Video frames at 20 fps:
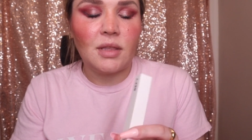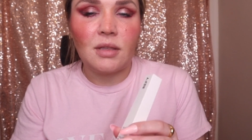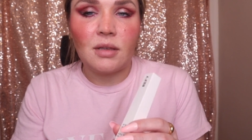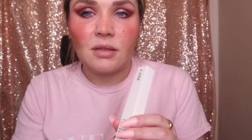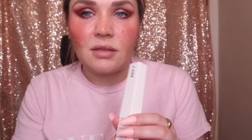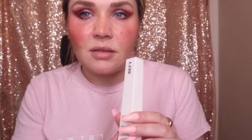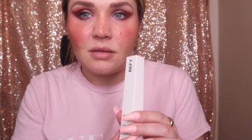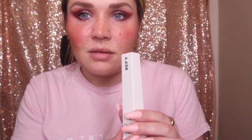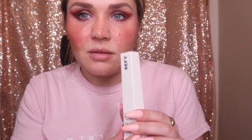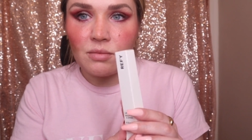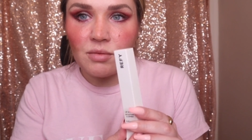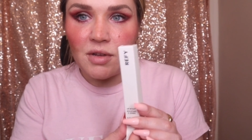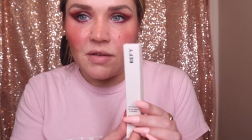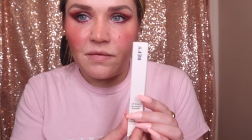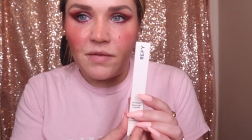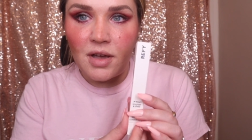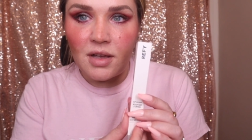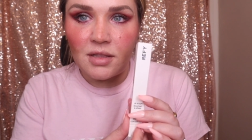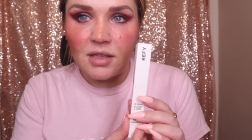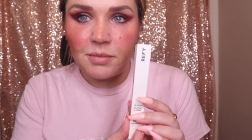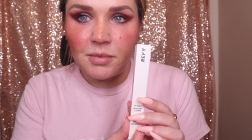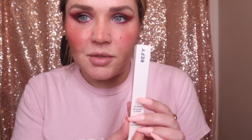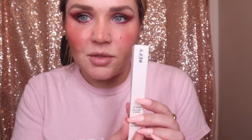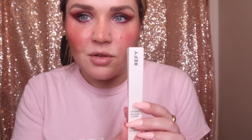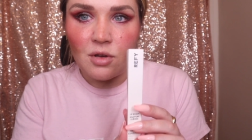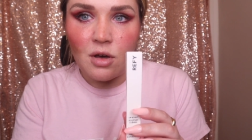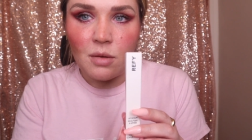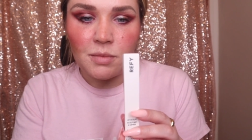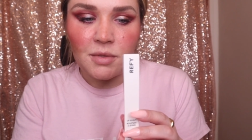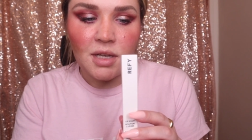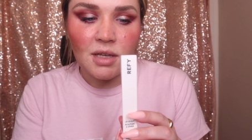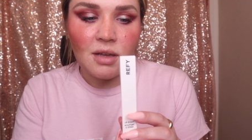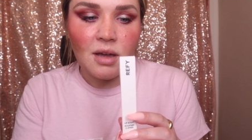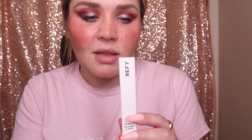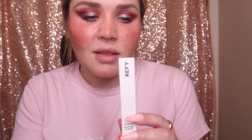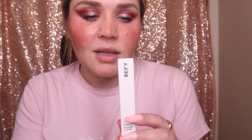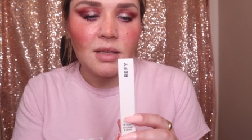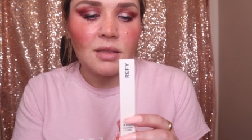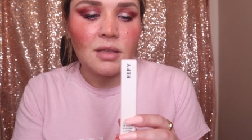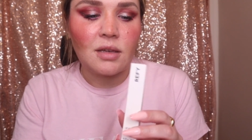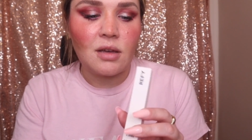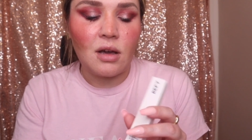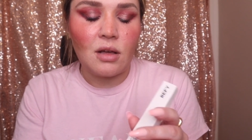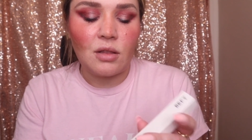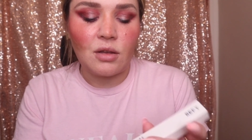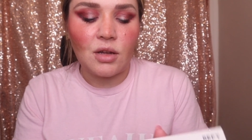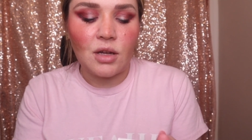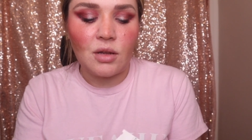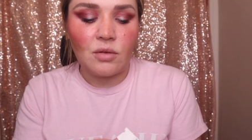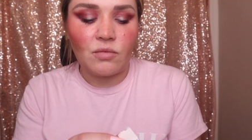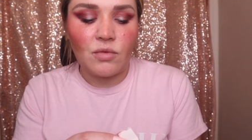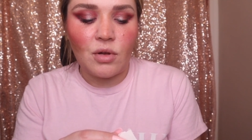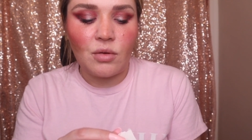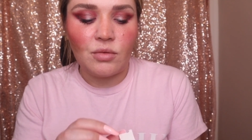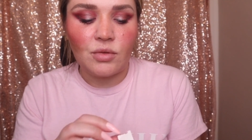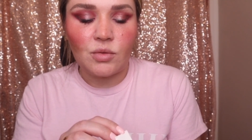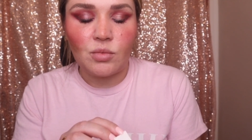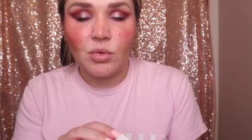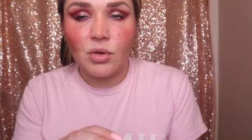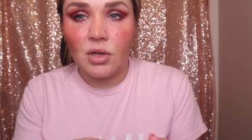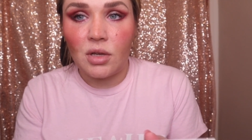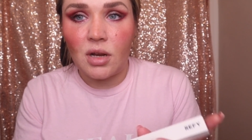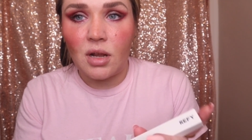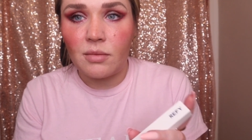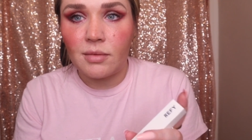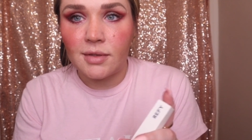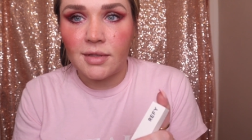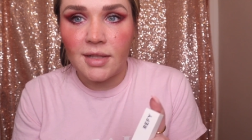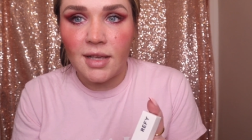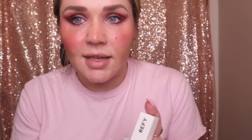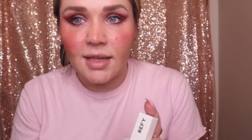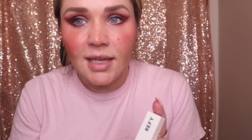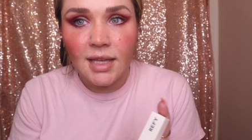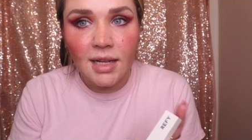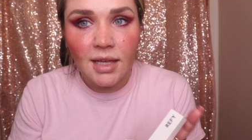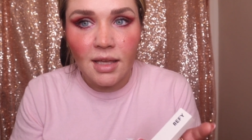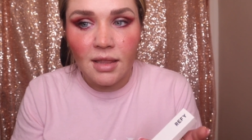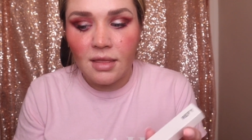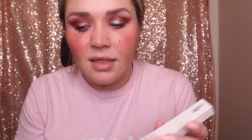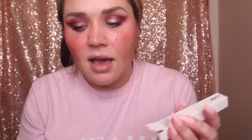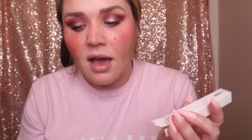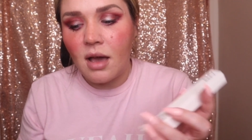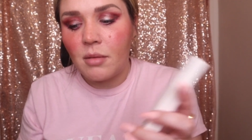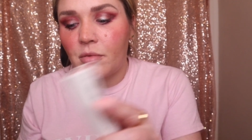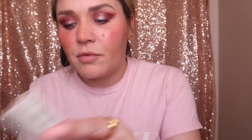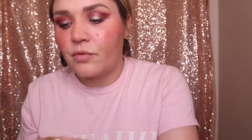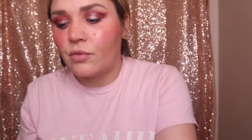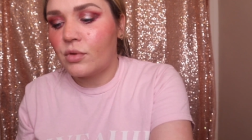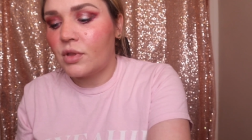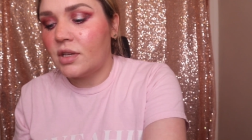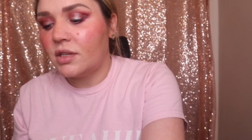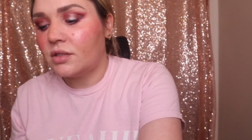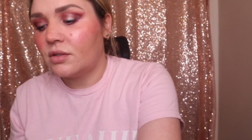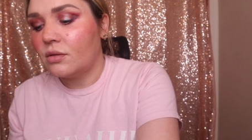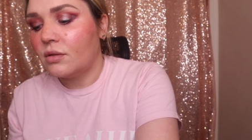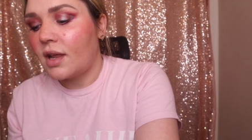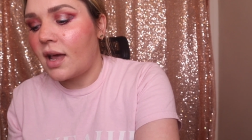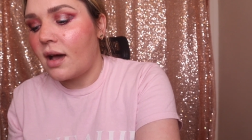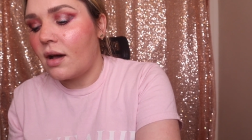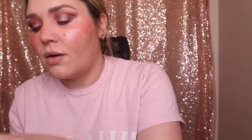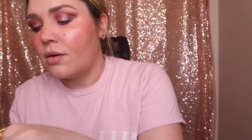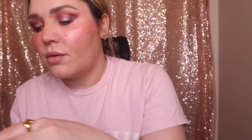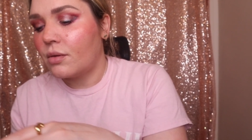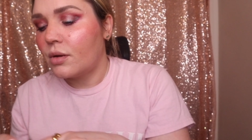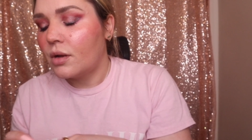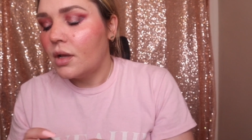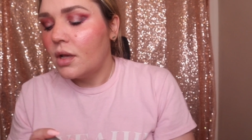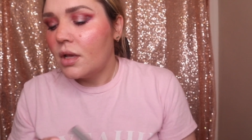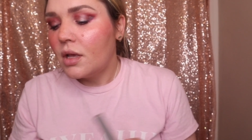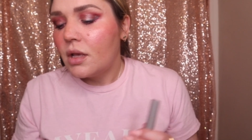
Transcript: the, the Refy Lip Sculpt. I got the color in Rosewood. I was lucky to get that before they sold out.